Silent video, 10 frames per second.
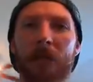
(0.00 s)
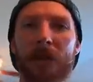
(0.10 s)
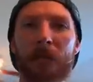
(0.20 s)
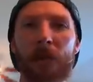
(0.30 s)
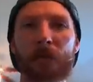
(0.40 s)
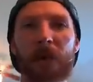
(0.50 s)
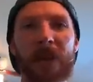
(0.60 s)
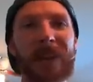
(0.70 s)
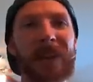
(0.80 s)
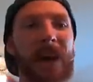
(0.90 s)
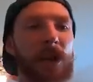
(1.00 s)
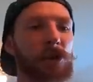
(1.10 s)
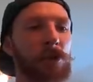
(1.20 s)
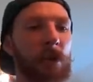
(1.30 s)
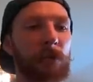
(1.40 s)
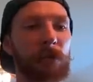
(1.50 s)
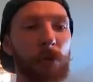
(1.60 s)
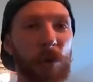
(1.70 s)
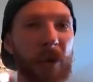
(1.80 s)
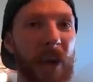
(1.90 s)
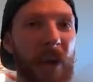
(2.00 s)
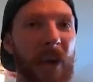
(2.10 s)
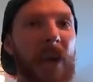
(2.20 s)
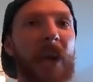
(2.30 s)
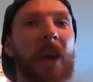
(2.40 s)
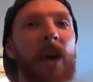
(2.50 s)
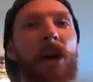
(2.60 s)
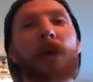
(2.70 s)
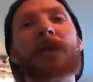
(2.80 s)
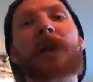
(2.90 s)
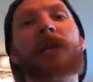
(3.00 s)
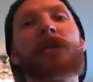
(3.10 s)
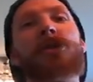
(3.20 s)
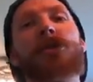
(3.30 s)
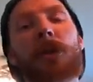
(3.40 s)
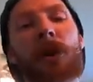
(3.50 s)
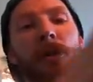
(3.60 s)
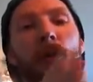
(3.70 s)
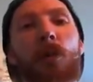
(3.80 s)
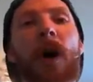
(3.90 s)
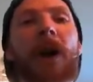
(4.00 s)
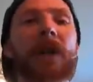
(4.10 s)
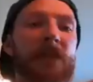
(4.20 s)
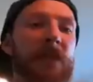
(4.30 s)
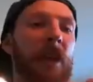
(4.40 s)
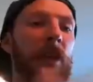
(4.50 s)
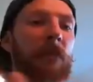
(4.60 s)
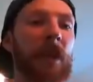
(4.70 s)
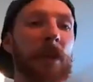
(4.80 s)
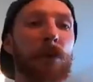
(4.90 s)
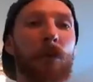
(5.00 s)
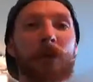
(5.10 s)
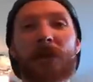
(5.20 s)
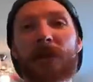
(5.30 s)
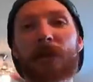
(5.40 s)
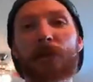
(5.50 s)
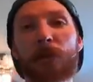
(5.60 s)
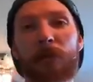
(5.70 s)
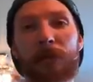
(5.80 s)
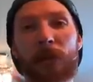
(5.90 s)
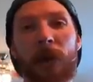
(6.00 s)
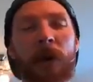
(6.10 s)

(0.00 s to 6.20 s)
missed much, but again, I shoot in 4K and I always like to shoot on the widest setting available, which is the super view.